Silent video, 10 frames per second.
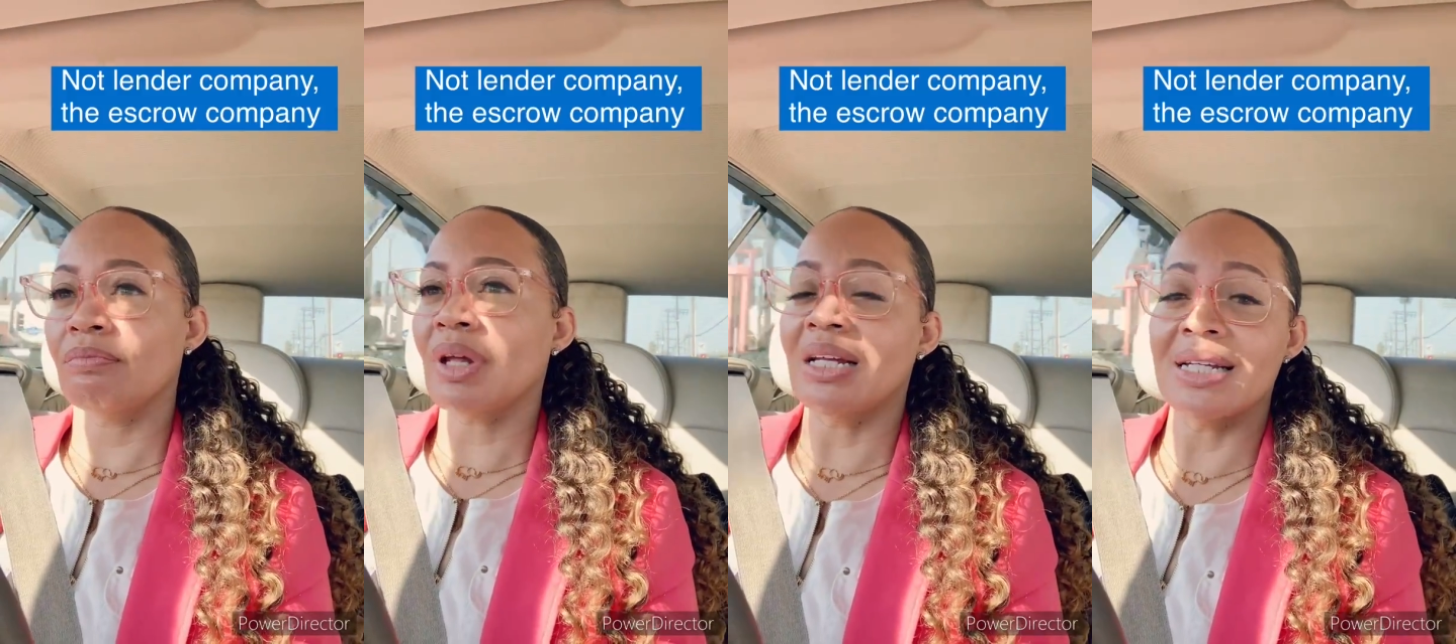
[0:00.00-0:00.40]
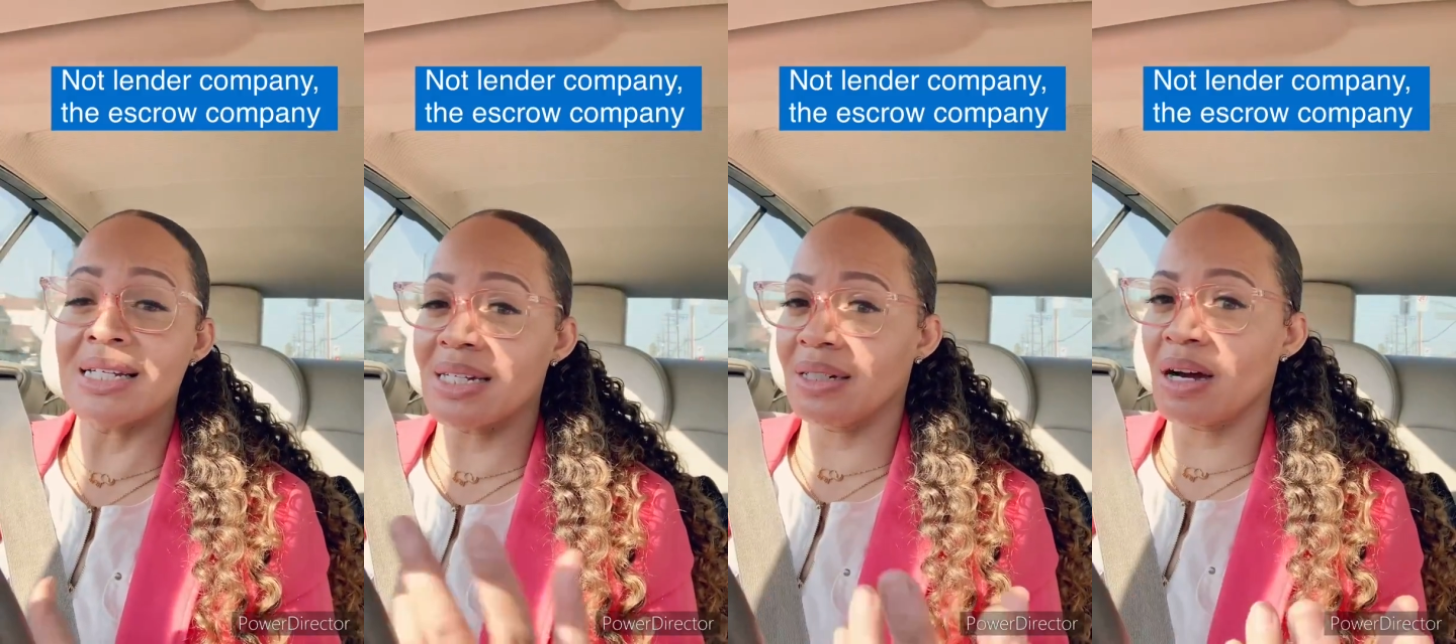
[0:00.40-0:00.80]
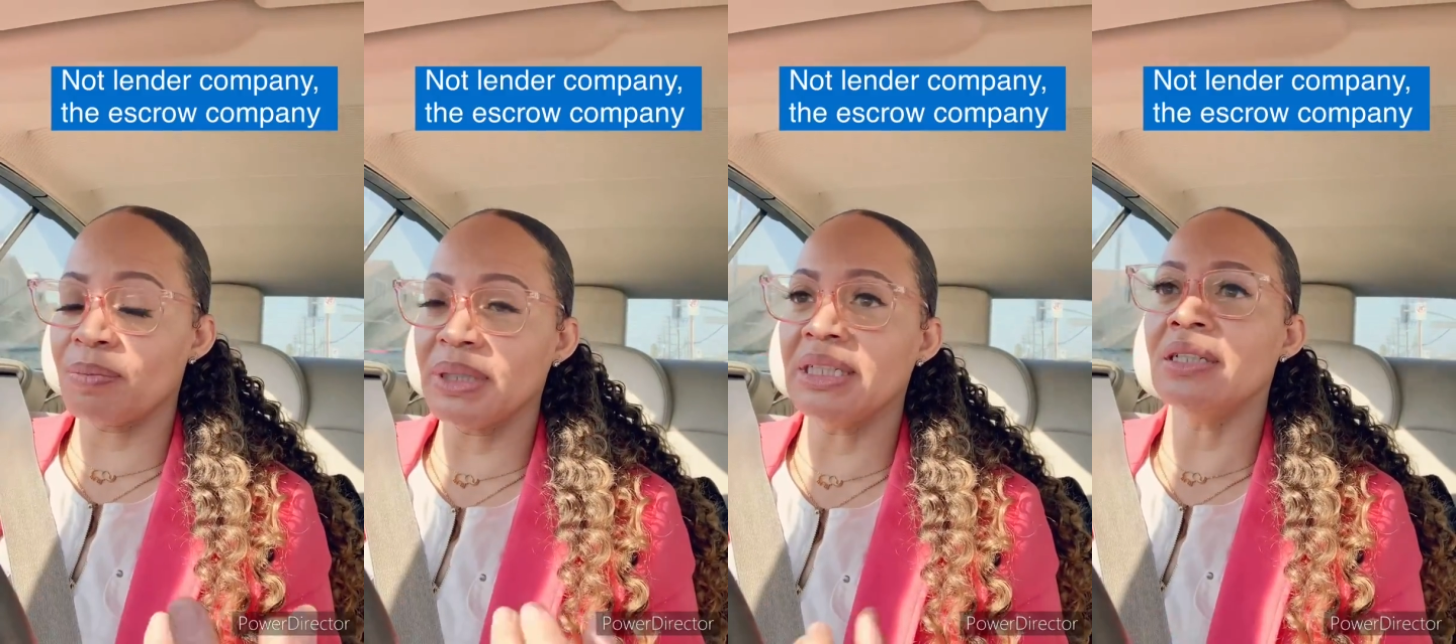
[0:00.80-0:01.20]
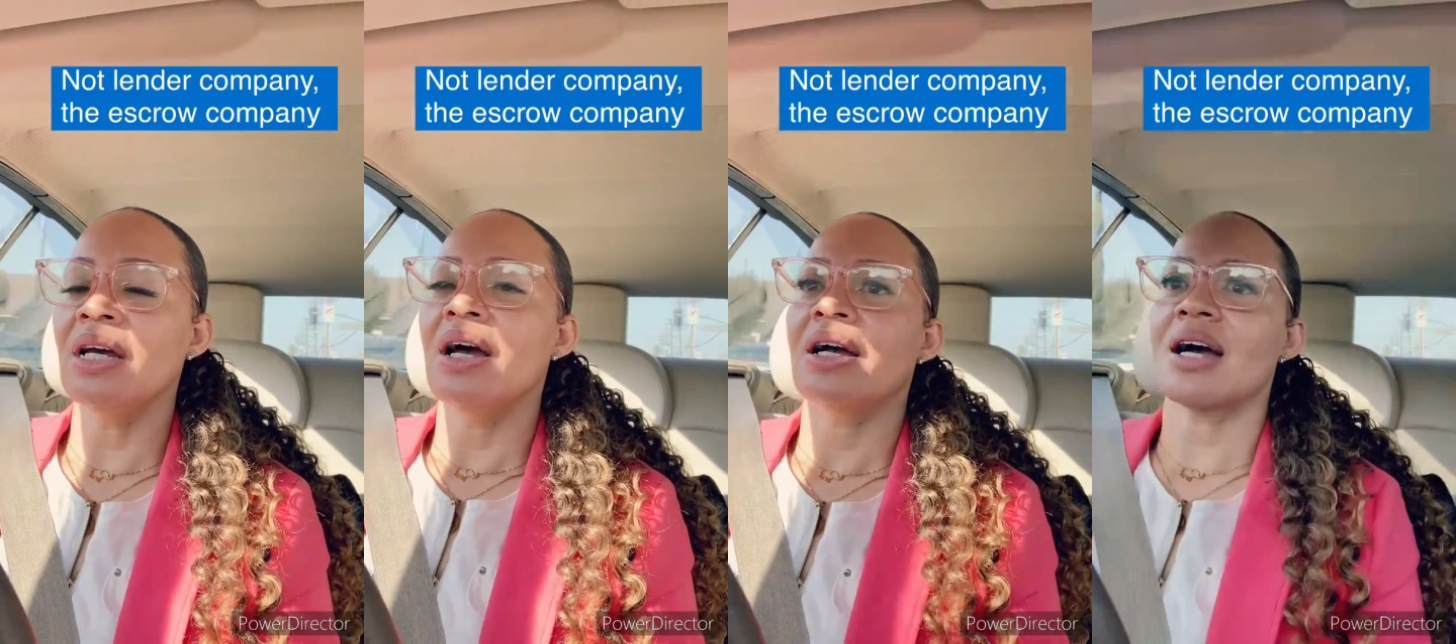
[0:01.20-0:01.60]
lending company
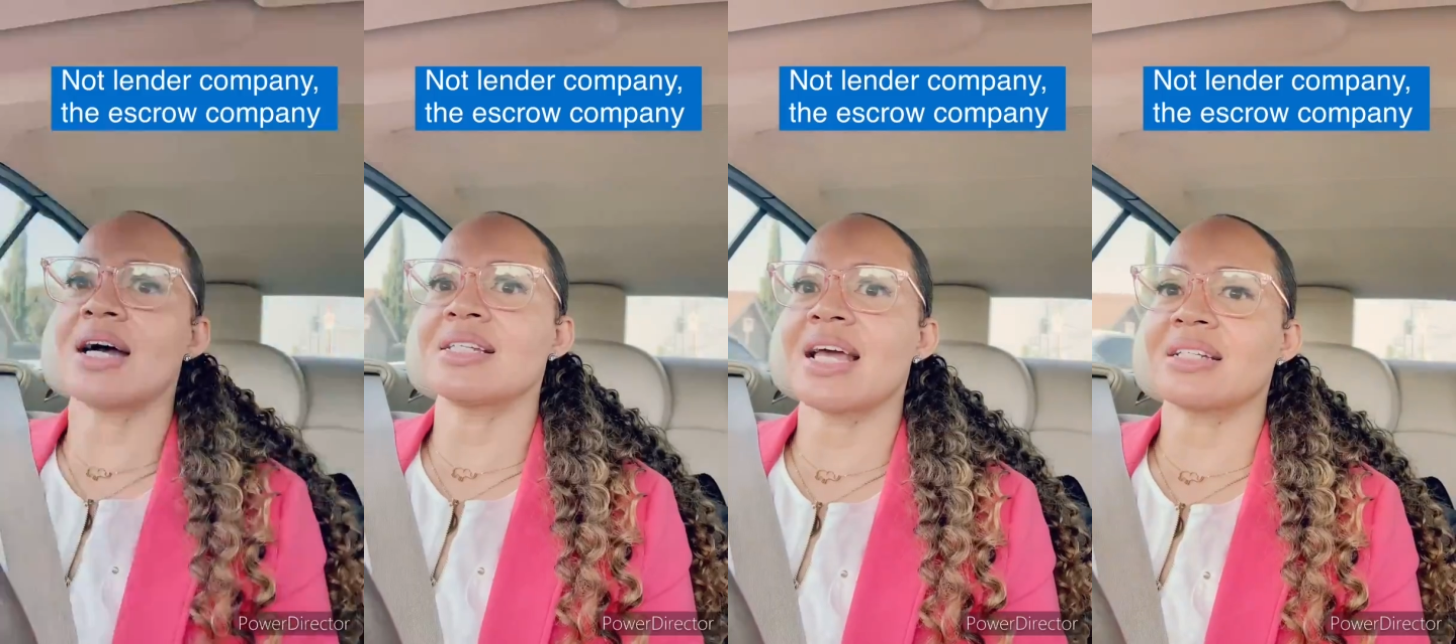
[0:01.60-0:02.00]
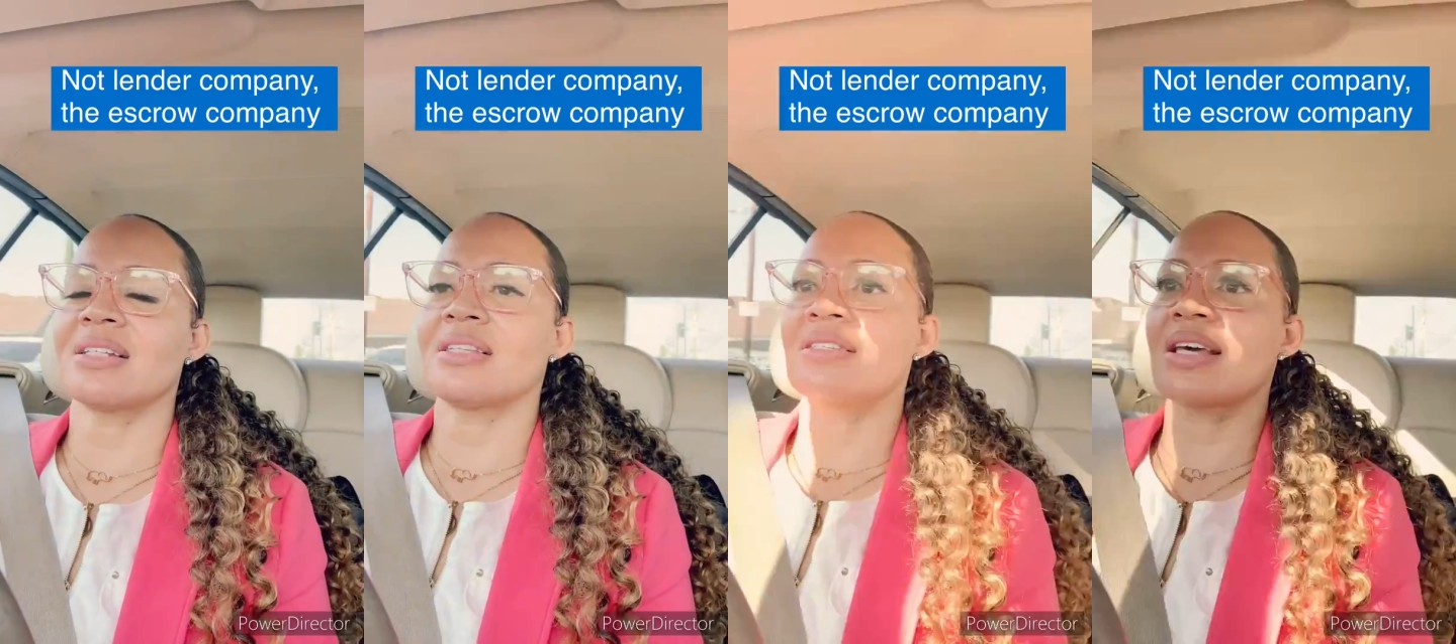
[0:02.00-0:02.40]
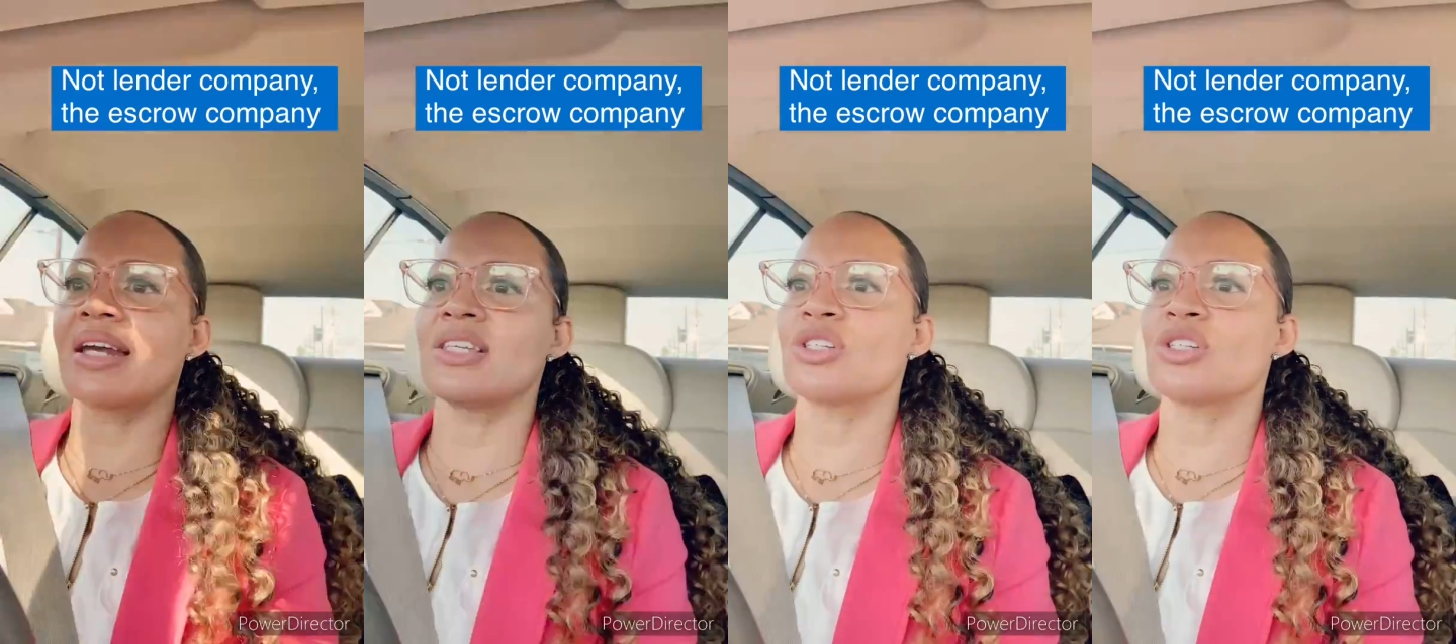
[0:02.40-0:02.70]
contacted the signing